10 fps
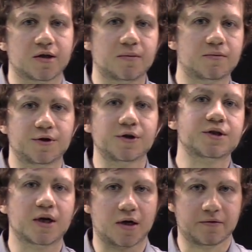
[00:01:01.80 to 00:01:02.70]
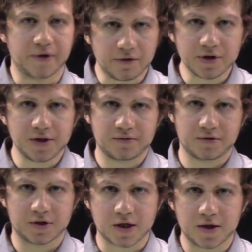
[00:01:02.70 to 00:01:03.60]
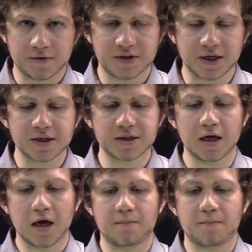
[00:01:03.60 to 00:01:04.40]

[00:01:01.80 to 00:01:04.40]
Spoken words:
numbers are very different kind of things,